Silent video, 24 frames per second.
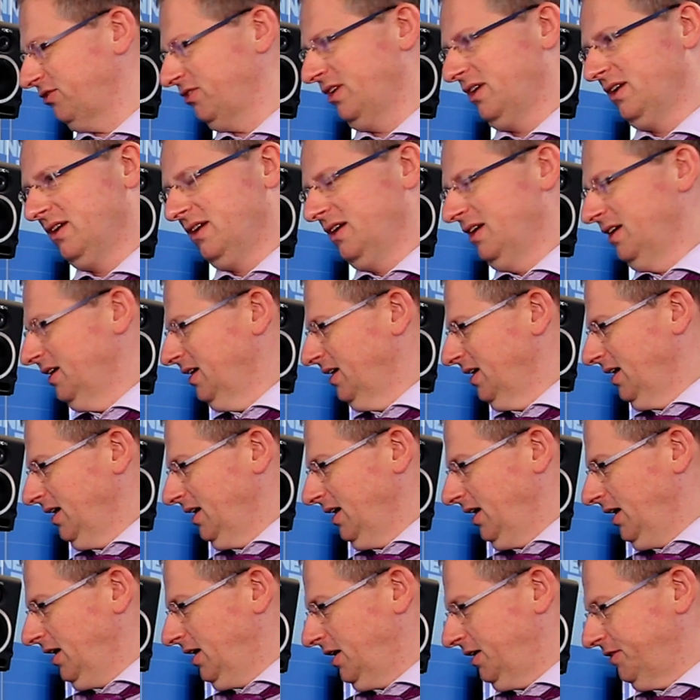Wow.
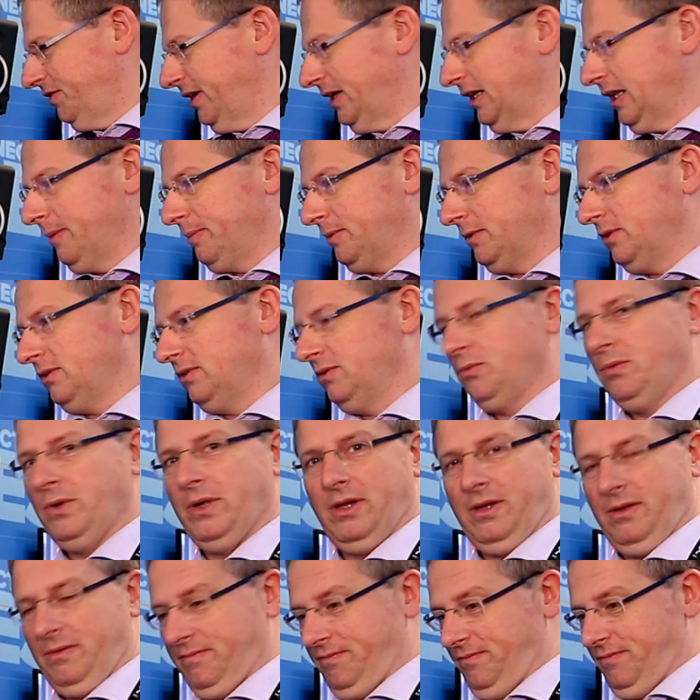D-Clipper,
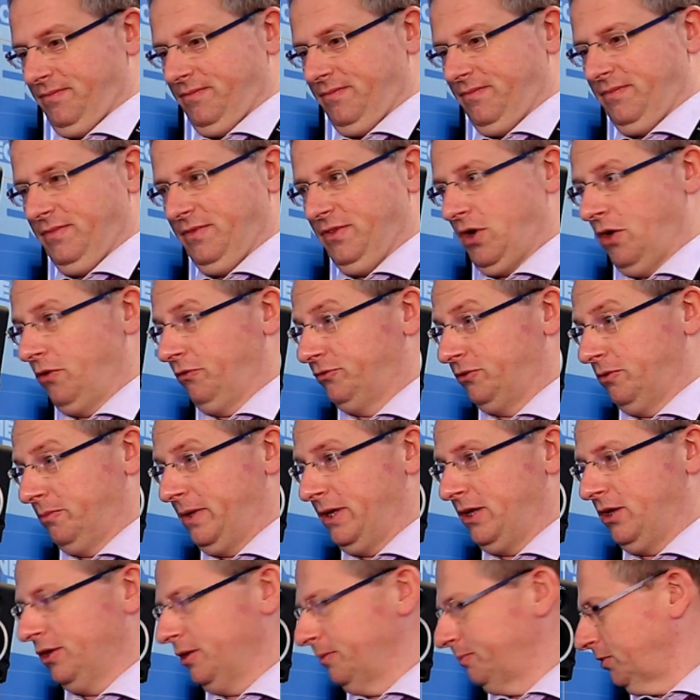well, known for
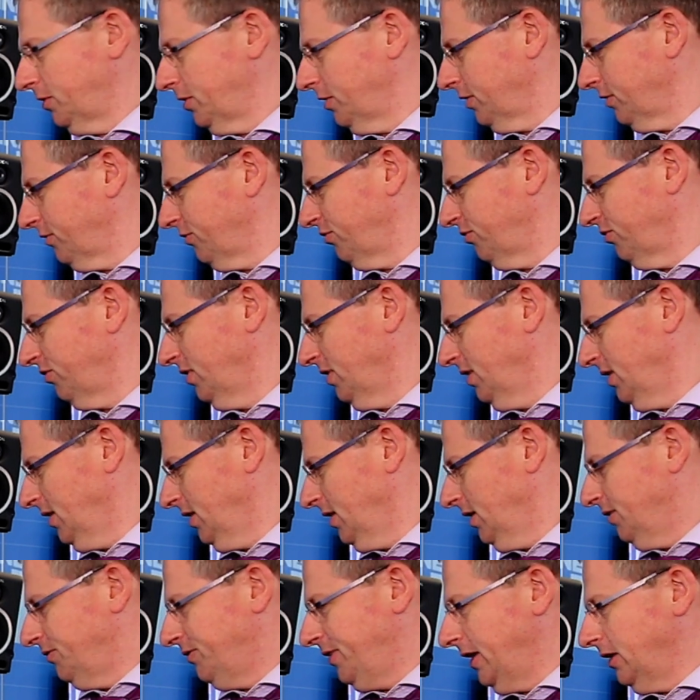many other products.
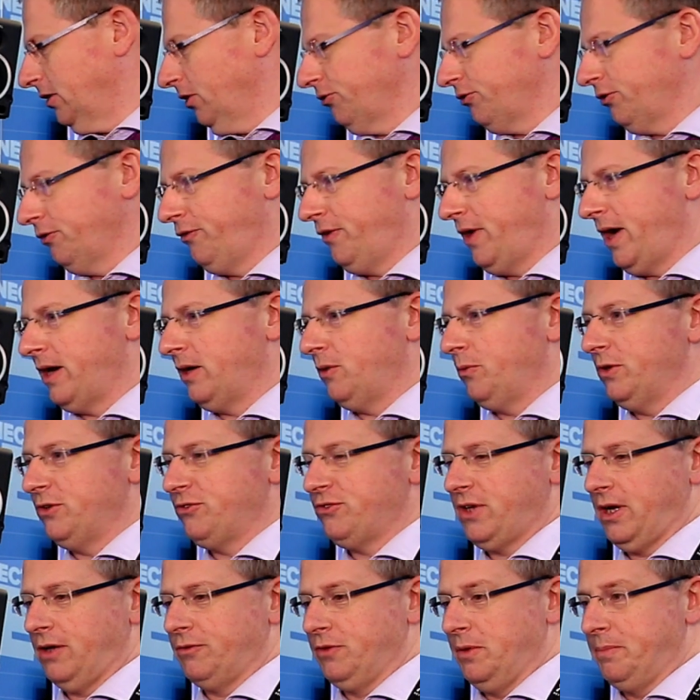D-lossifier,
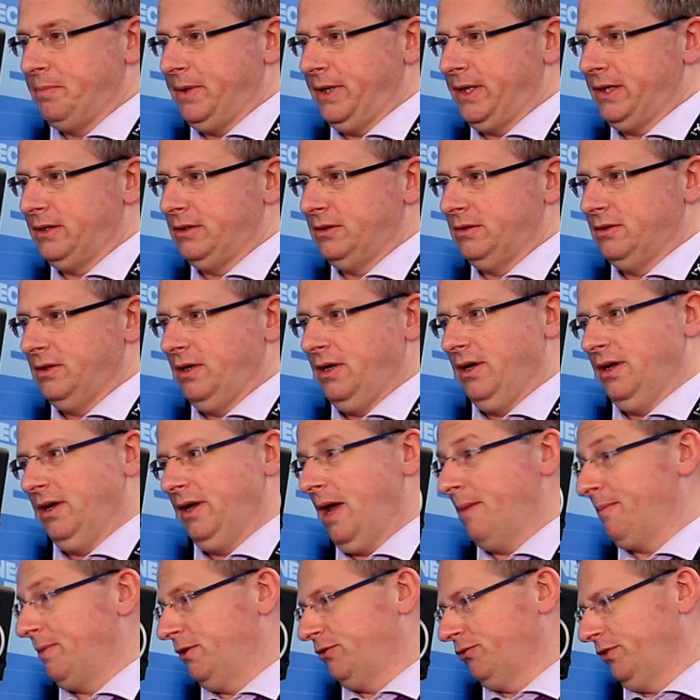which can repair
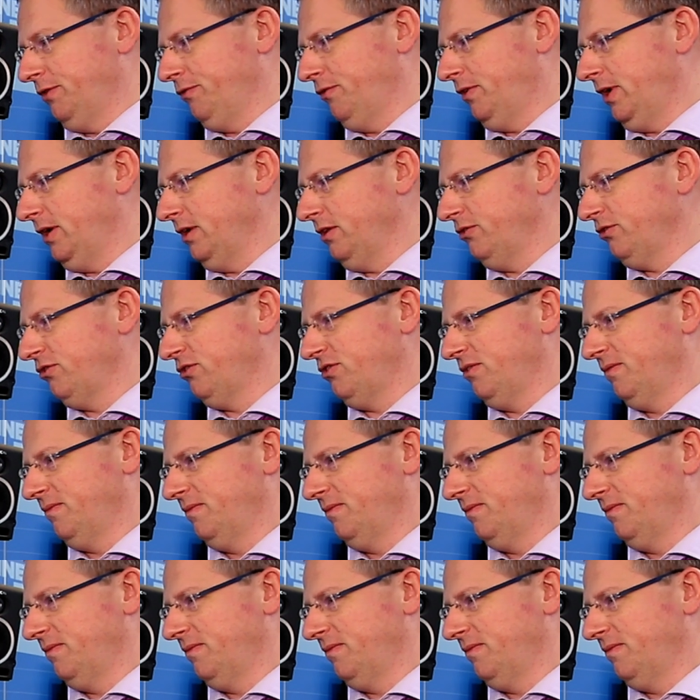MP3 files.